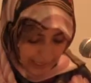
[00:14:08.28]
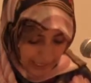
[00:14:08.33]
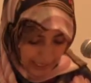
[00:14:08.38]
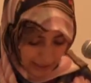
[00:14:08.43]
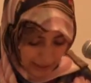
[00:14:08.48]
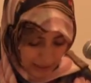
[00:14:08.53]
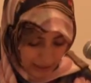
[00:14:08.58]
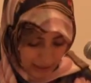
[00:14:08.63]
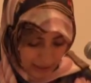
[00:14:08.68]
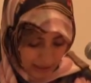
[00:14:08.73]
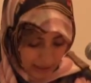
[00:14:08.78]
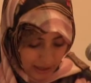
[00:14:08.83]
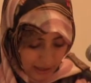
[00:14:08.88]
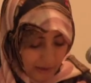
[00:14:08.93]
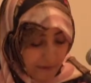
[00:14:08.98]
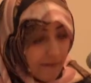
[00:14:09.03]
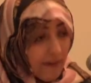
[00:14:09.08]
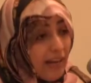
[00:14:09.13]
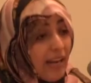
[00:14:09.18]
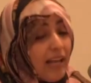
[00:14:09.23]
Women
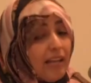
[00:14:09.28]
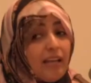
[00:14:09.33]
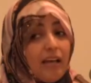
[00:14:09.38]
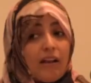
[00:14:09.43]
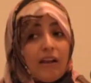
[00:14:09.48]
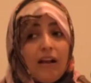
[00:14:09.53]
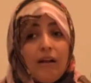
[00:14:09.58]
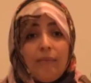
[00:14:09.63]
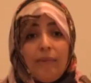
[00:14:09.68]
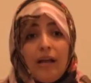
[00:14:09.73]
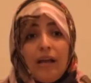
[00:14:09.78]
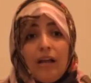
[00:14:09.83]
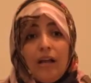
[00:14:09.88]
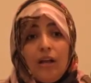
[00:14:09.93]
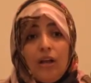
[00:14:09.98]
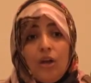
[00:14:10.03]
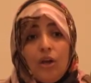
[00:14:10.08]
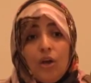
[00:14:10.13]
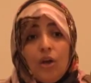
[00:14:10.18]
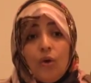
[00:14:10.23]
must get
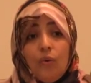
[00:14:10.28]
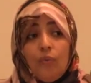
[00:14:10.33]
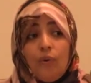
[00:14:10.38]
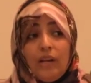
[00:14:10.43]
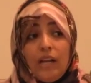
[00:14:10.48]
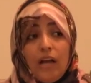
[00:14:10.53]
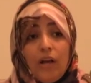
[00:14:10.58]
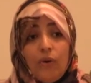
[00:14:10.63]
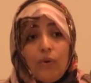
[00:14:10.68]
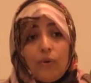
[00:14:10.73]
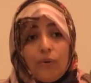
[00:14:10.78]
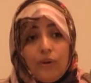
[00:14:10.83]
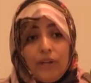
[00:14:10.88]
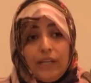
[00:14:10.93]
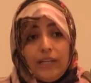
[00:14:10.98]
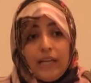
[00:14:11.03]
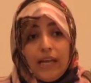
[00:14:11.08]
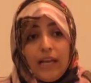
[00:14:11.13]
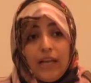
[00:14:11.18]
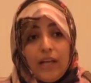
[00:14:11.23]
full
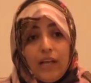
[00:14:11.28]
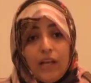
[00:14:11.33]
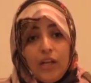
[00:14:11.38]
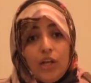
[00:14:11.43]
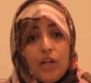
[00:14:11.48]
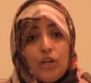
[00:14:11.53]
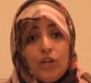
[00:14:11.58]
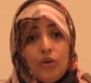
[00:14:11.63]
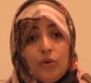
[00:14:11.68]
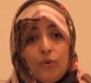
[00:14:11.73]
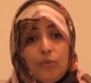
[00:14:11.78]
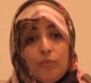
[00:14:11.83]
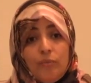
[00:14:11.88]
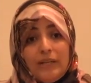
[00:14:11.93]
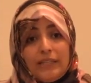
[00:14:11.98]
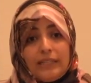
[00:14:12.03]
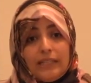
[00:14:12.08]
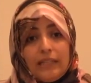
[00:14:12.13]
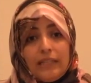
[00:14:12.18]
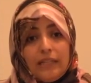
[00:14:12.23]
rights
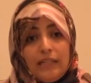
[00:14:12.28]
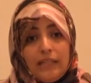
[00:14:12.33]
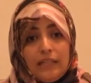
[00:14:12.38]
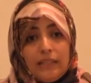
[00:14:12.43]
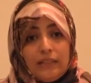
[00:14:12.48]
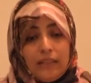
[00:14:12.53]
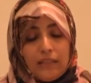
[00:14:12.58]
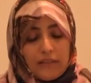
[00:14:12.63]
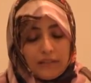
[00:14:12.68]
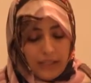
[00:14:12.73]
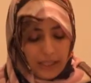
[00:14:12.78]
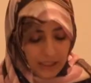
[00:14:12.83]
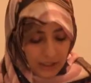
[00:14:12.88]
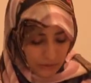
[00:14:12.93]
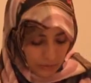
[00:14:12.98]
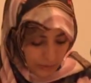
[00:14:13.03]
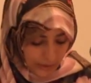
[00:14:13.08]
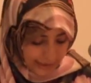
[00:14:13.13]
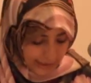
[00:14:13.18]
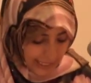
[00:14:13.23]

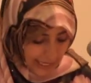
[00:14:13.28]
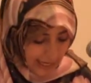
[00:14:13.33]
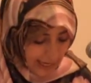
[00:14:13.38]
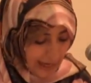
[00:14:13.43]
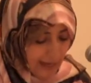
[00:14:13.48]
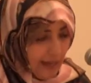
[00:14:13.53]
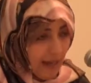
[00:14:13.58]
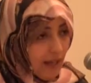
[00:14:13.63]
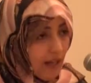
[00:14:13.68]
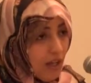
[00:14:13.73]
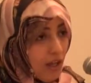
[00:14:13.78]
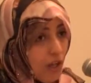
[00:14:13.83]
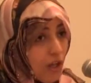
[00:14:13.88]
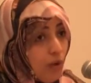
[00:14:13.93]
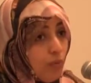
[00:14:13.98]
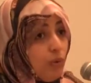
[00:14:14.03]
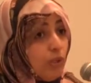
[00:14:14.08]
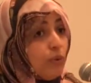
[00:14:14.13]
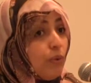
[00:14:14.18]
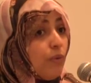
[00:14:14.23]
due to this
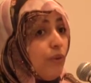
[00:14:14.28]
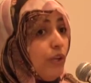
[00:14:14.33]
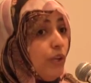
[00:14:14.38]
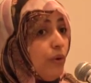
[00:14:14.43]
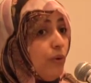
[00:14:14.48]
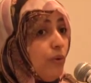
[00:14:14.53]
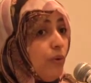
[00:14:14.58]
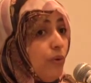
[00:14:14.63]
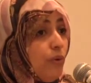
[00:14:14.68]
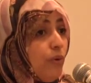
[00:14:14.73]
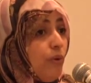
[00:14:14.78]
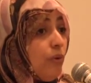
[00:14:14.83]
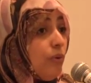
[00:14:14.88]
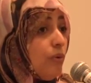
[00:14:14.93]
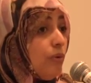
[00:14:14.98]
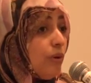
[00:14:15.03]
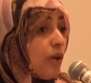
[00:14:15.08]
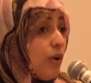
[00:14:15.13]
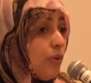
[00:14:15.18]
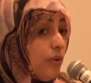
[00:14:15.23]
participation. There is no
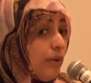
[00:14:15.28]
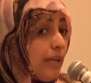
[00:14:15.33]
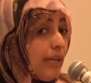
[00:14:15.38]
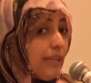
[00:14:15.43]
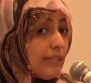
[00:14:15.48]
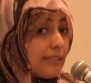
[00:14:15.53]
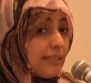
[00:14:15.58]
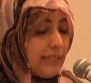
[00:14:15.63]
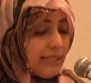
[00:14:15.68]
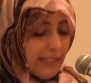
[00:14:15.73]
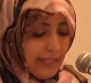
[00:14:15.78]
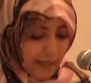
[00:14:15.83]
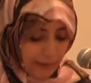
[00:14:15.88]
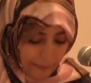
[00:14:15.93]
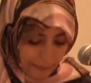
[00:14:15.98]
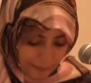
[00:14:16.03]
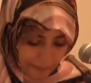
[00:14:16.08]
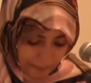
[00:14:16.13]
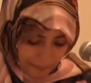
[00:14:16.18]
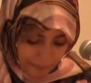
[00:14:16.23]
dignity, no
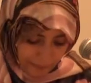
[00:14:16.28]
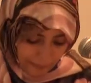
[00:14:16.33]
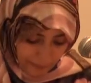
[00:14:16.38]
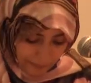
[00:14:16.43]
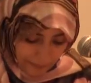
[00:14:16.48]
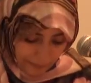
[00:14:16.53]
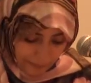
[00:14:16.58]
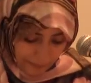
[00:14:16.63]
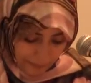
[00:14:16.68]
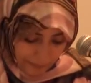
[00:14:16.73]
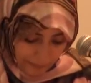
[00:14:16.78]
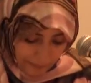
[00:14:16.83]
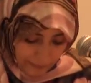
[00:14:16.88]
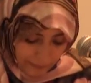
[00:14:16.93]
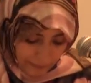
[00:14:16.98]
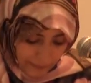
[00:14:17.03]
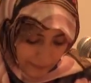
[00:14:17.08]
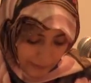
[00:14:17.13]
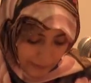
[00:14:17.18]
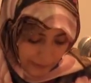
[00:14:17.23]
freedom in a nation
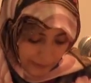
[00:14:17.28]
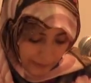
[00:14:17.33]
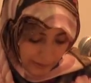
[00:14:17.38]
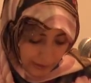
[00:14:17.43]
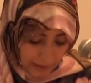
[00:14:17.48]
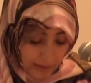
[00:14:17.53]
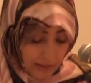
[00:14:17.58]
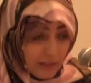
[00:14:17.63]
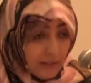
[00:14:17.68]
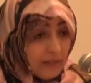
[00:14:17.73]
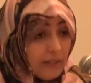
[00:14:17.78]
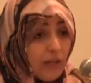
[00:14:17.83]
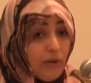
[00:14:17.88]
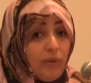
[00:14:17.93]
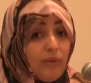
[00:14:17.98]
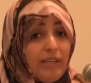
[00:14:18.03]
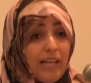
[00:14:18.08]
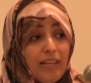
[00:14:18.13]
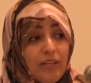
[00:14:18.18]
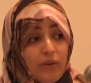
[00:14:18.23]
where women
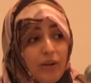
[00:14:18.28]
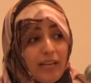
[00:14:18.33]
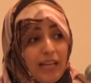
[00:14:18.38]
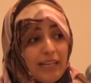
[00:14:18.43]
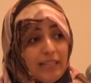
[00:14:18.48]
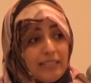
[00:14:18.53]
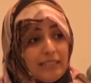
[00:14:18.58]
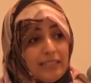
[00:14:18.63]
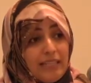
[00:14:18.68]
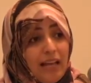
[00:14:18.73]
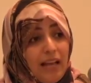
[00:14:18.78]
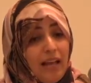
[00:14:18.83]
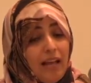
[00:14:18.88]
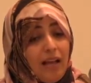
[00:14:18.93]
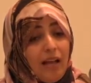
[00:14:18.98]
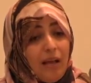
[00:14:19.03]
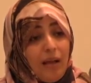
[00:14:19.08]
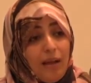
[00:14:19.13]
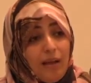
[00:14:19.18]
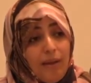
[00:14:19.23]
are
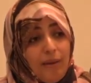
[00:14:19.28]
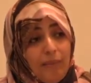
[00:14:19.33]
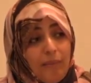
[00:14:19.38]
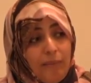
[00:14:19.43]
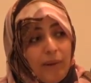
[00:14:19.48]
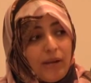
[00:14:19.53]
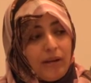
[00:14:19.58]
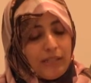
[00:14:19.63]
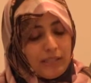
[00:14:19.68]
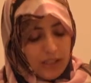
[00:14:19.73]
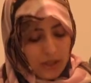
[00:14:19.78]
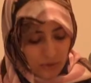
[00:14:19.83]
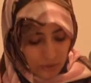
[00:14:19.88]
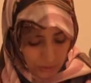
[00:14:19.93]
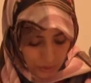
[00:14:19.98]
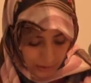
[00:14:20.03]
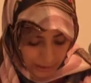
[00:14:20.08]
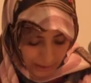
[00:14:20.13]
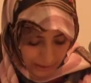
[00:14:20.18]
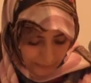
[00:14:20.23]
not free
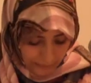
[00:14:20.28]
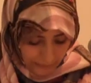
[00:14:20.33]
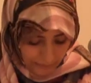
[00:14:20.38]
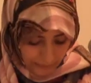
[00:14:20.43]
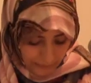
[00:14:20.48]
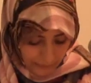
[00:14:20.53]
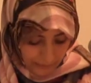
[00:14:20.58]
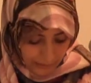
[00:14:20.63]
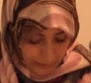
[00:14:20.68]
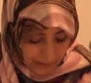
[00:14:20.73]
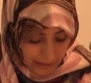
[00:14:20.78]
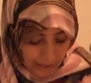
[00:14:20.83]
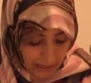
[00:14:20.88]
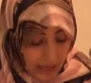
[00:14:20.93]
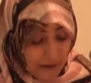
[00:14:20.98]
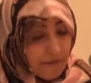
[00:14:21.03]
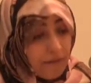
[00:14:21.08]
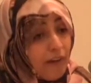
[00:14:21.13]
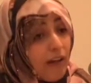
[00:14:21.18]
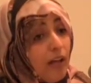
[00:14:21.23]
and not given
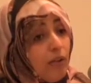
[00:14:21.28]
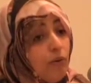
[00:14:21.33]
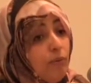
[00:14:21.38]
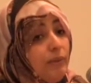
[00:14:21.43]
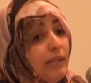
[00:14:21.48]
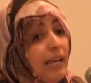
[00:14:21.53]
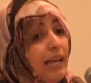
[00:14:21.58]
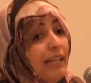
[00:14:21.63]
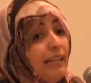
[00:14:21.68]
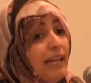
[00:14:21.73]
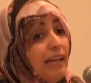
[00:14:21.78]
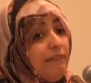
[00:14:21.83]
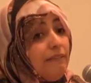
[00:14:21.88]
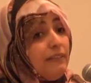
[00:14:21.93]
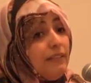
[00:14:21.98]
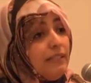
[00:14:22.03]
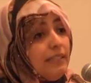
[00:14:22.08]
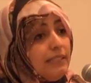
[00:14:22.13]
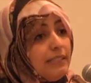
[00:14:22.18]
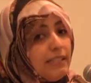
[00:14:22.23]
their full
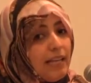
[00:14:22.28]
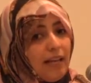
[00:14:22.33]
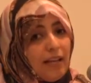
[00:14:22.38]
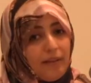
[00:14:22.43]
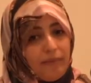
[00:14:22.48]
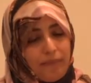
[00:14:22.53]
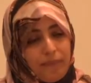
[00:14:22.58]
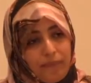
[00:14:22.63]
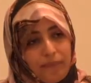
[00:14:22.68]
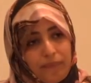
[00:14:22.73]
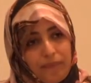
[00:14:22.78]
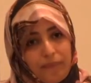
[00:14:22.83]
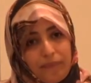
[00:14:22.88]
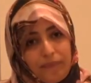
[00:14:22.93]
rights.